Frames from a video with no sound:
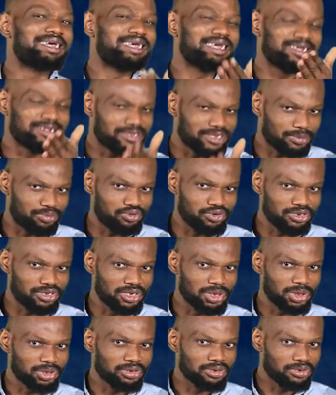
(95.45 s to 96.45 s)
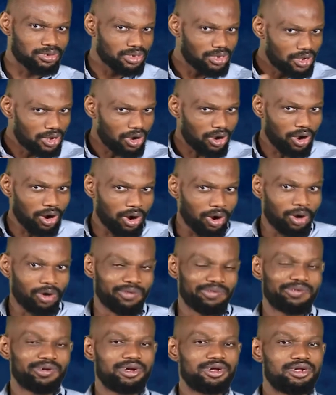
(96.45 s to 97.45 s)
interpretations
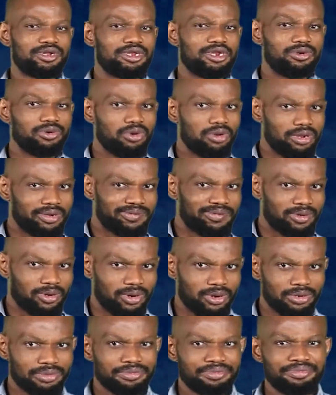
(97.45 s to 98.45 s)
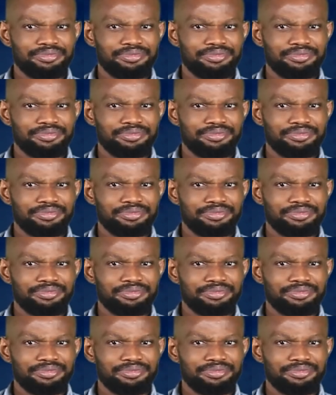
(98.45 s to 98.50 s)
of the rule of law.